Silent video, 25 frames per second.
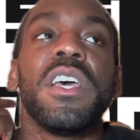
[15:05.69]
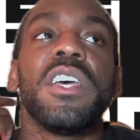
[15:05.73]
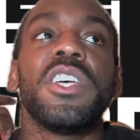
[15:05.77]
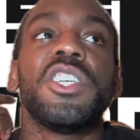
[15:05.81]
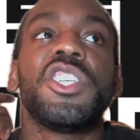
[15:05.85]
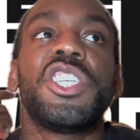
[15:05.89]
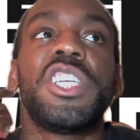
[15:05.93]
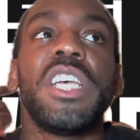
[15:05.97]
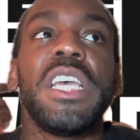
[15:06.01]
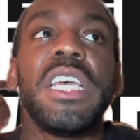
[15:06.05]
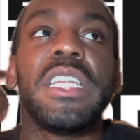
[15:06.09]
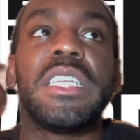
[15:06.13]

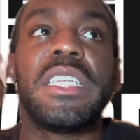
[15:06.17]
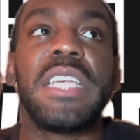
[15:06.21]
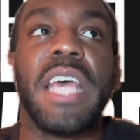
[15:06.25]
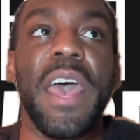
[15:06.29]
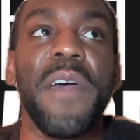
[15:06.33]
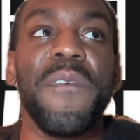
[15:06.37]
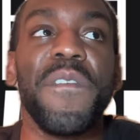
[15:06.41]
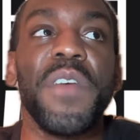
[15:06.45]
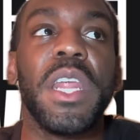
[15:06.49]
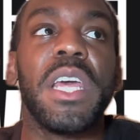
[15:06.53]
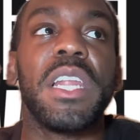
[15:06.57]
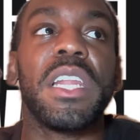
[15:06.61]
She
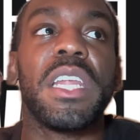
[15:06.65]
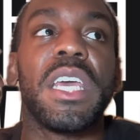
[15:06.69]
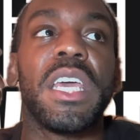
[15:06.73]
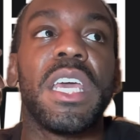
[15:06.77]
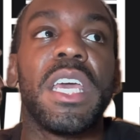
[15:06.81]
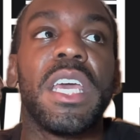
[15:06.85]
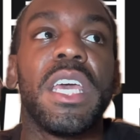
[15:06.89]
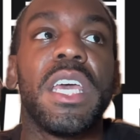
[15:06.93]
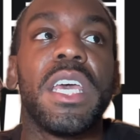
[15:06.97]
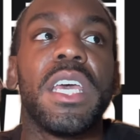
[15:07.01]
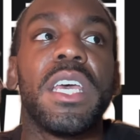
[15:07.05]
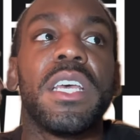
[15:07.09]
definitely
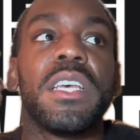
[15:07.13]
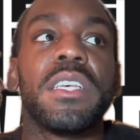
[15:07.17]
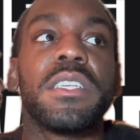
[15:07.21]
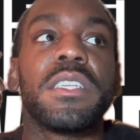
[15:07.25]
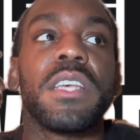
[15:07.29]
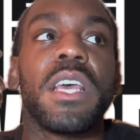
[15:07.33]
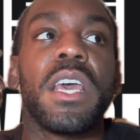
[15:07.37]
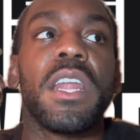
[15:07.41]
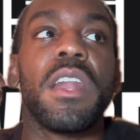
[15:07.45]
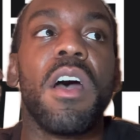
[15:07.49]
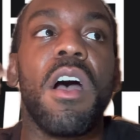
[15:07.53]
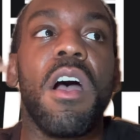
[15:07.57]
is
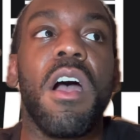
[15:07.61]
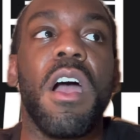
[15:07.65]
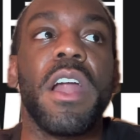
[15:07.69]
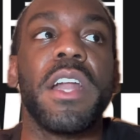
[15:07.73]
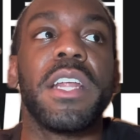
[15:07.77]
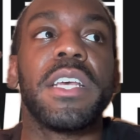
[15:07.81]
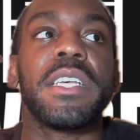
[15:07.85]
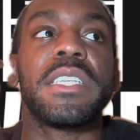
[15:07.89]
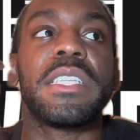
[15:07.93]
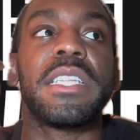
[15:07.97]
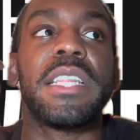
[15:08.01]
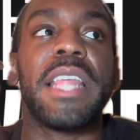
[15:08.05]
an
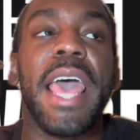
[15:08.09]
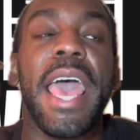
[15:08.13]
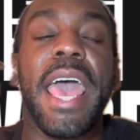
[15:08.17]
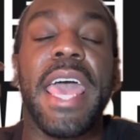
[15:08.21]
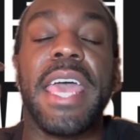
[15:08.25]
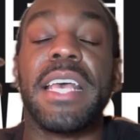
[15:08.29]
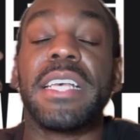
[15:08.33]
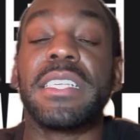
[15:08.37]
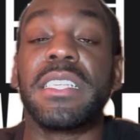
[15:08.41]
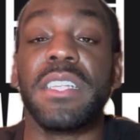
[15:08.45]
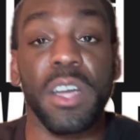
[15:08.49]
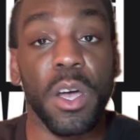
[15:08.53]
artist
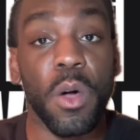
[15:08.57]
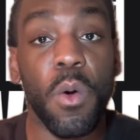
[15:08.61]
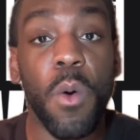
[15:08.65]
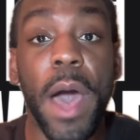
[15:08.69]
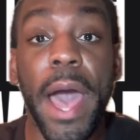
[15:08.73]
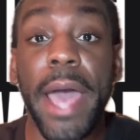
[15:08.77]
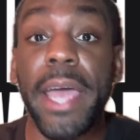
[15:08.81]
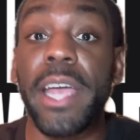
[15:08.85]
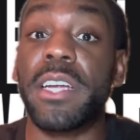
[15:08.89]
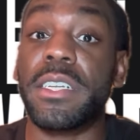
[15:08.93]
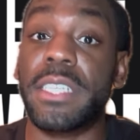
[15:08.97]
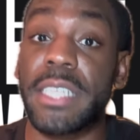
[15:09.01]
that is an
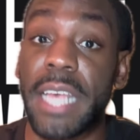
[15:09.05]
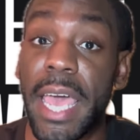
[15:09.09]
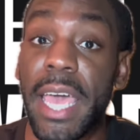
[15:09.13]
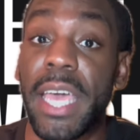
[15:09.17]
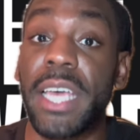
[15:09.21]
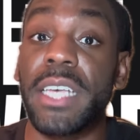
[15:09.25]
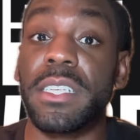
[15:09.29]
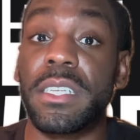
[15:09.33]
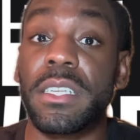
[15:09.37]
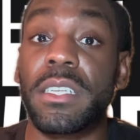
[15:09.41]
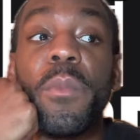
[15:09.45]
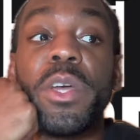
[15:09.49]
acquired
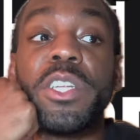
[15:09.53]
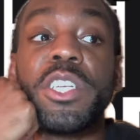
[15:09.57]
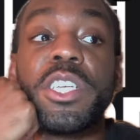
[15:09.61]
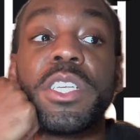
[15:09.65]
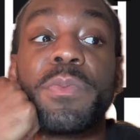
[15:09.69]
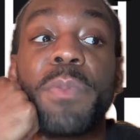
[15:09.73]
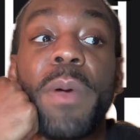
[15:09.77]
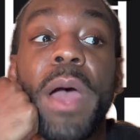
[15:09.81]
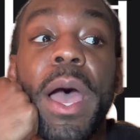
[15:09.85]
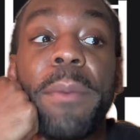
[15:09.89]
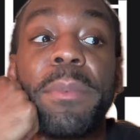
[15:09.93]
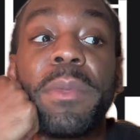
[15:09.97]
taste, which is
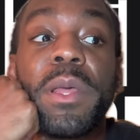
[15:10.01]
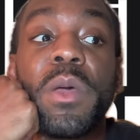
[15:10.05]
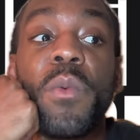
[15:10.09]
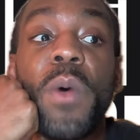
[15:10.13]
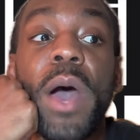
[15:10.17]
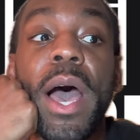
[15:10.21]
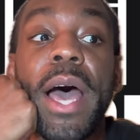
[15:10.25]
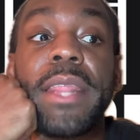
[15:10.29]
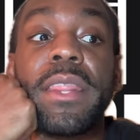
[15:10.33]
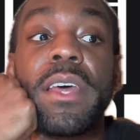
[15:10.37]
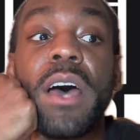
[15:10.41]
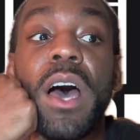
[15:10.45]
probably
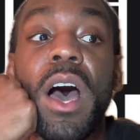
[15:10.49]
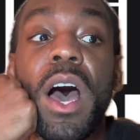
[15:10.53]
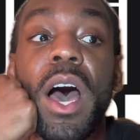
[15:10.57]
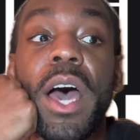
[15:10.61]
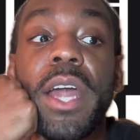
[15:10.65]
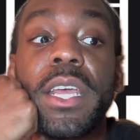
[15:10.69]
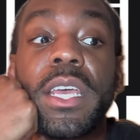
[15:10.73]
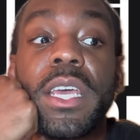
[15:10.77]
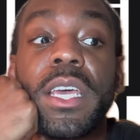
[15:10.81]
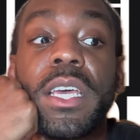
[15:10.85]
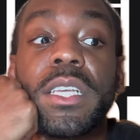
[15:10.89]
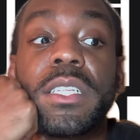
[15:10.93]
why the
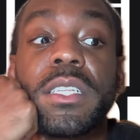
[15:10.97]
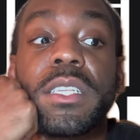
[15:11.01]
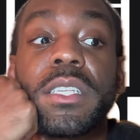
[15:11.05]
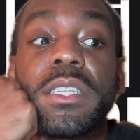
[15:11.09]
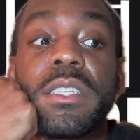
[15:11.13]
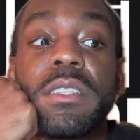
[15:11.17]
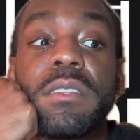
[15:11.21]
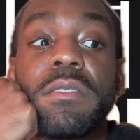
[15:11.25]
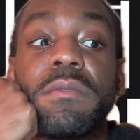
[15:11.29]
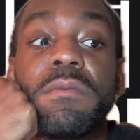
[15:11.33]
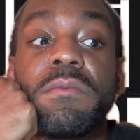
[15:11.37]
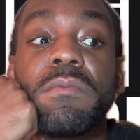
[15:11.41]

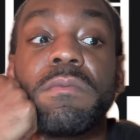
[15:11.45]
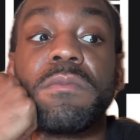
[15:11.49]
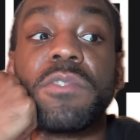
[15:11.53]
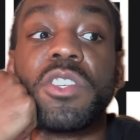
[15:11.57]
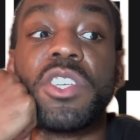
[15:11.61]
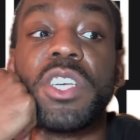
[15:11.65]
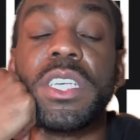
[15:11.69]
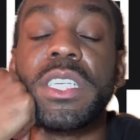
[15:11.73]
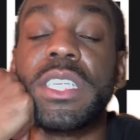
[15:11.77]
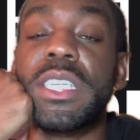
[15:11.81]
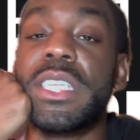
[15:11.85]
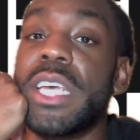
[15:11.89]
audience
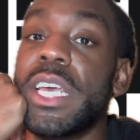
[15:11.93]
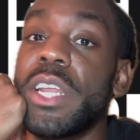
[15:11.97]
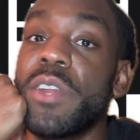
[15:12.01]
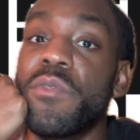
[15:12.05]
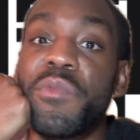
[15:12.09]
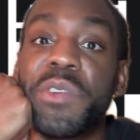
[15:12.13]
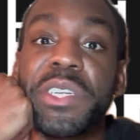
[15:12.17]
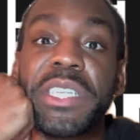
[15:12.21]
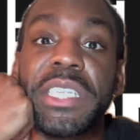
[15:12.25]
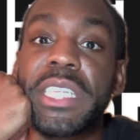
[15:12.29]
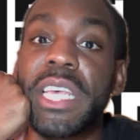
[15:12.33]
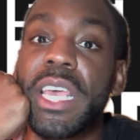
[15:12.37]
just didn't
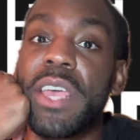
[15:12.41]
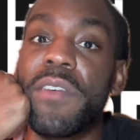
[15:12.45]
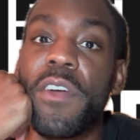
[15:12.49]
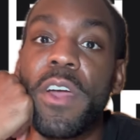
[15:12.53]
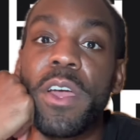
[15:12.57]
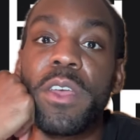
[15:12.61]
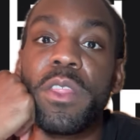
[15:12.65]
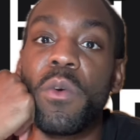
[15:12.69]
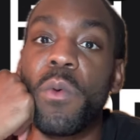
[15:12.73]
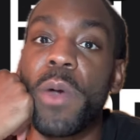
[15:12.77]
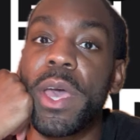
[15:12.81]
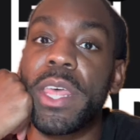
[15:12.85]
receive
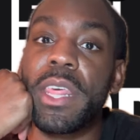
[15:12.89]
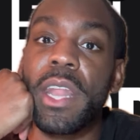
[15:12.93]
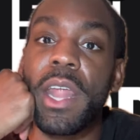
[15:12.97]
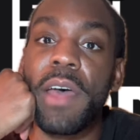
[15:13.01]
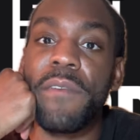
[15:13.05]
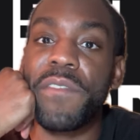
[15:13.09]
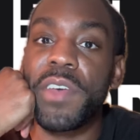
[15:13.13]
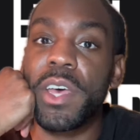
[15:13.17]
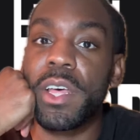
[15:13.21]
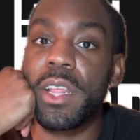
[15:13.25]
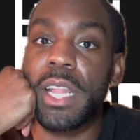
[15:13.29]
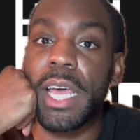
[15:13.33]
her the way that
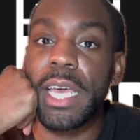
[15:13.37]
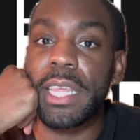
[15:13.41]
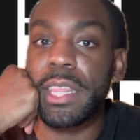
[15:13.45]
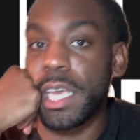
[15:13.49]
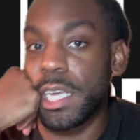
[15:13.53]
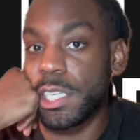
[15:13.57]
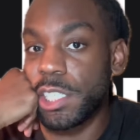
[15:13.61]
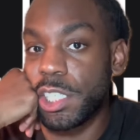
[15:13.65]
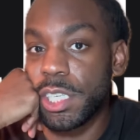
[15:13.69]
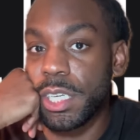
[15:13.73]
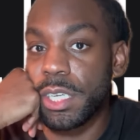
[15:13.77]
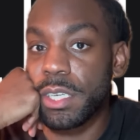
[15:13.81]
I felt like
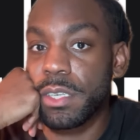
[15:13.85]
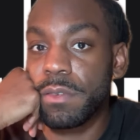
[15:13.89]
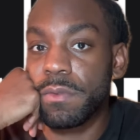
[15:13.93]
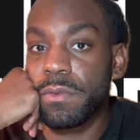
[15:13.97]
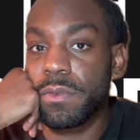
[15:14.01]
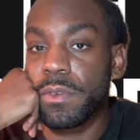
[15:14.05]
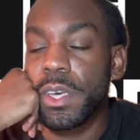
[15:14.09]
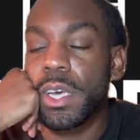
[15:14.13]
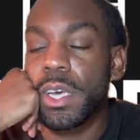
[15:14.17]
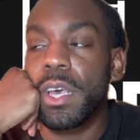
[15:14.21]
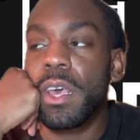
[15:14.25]
they should have.